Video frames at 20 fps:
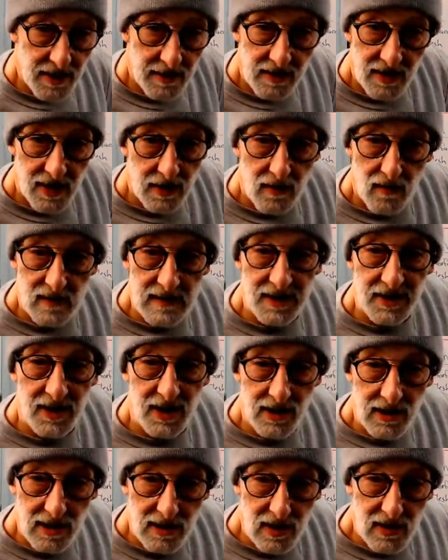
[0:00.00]
You can do it with
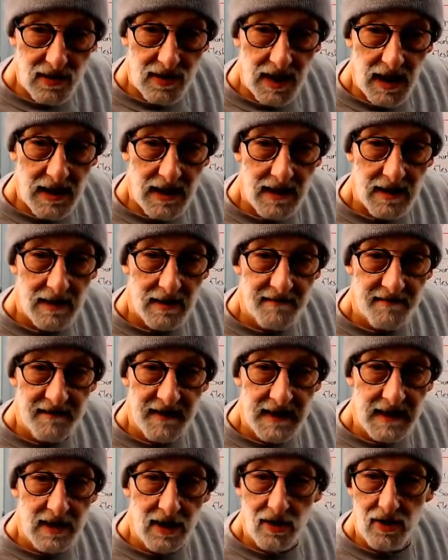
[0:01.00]
dilute
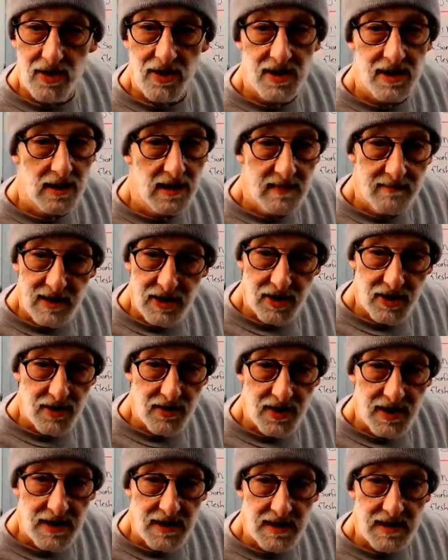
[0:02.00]
vinegars, lemon
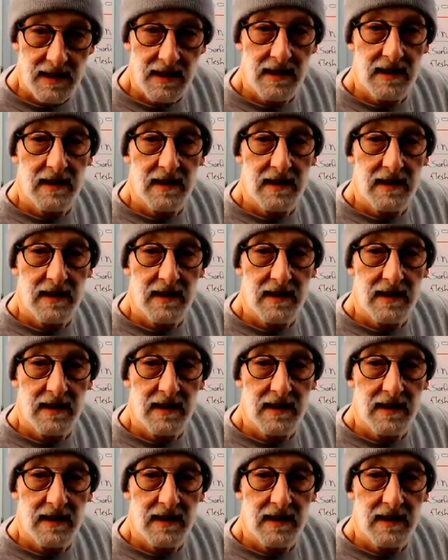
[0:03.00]
juices.